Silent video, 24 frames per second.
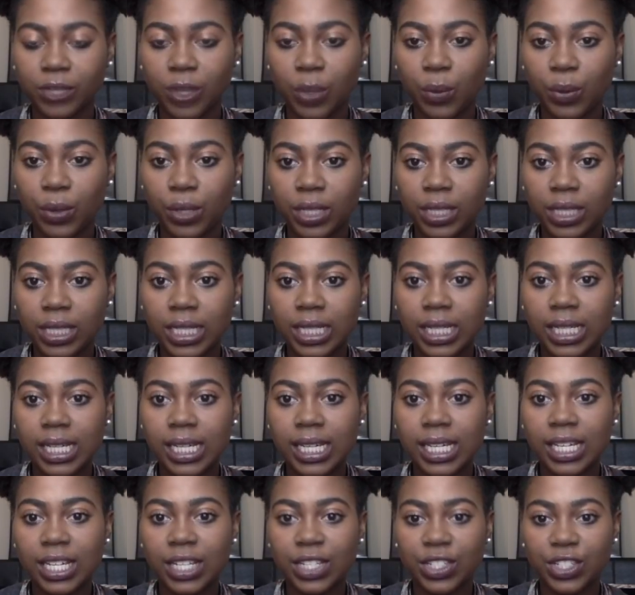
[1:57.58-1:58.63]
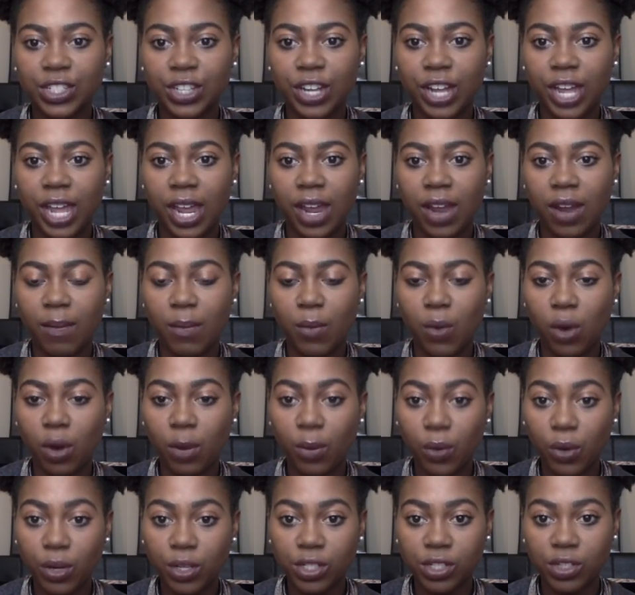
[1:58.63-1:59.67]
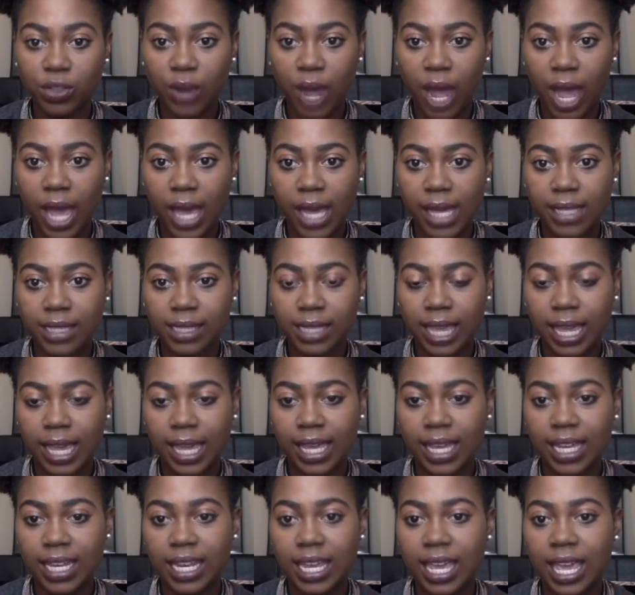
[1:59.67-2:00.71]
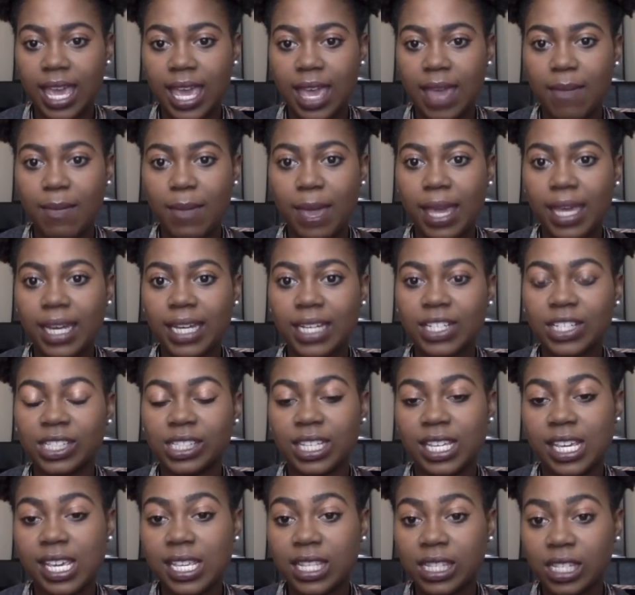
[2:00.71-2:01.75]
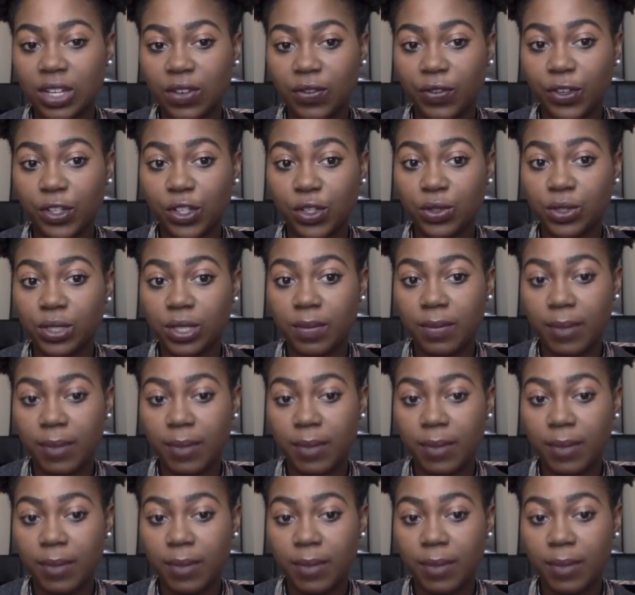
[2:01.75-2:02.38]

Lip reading: really get your hair more moisturized and making it just easier for you to